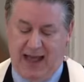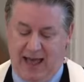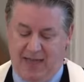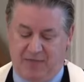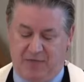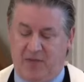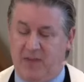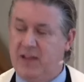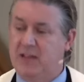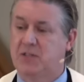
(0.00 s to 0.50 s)

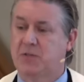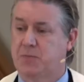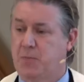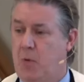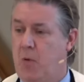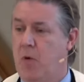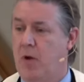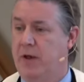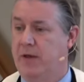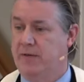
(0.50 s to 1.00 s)
at this
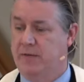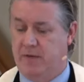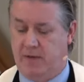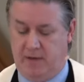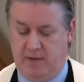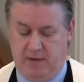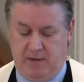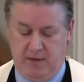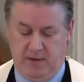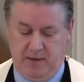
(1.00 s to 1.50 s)
point
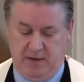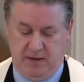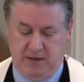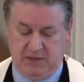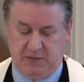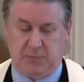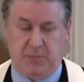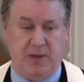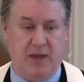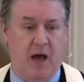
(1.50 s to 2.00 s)

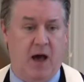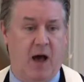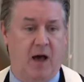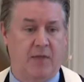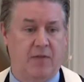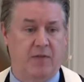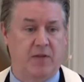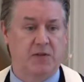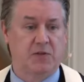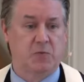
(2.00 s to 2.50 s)
is
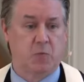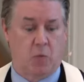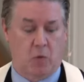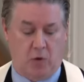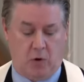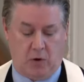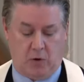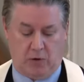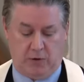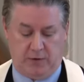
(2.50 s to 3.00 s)
beyond this
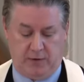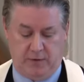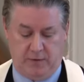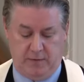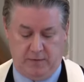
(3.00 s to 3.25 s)
world.